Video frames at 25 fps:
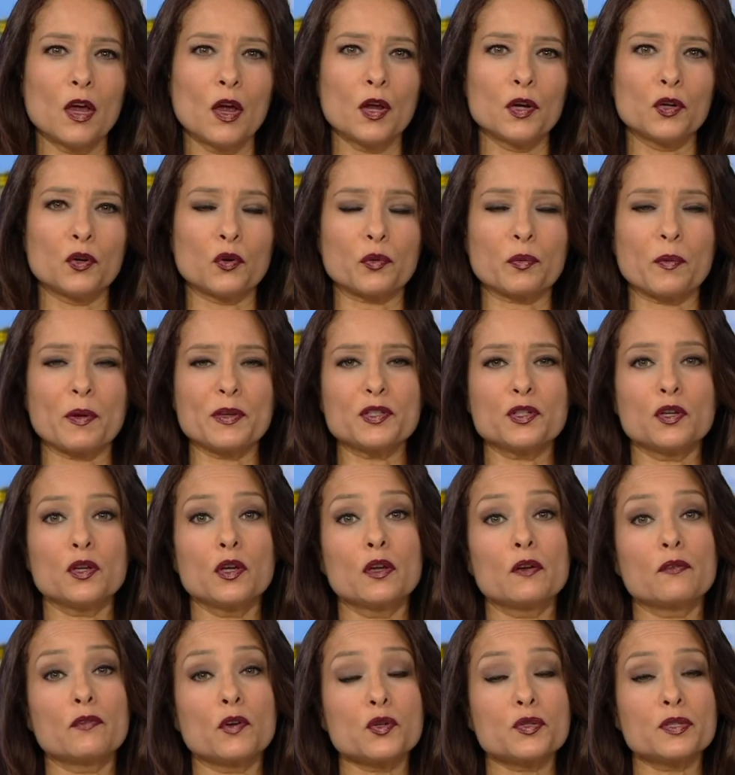Northwestern
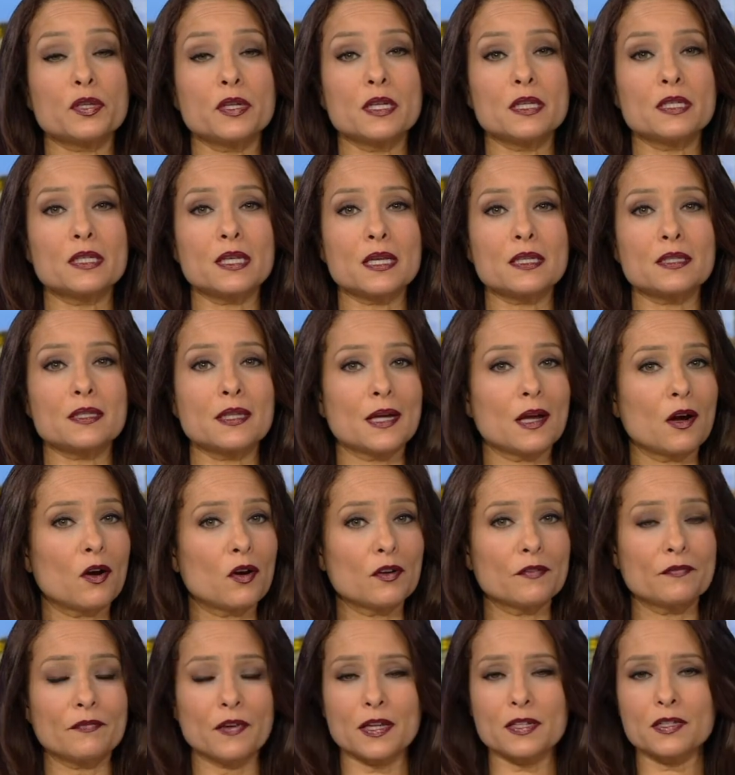University says they
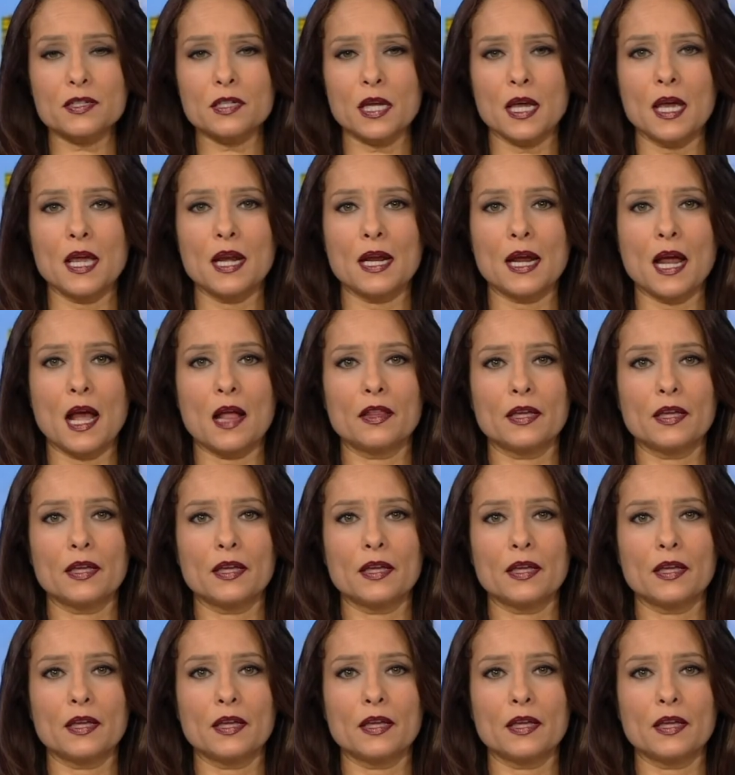are investigating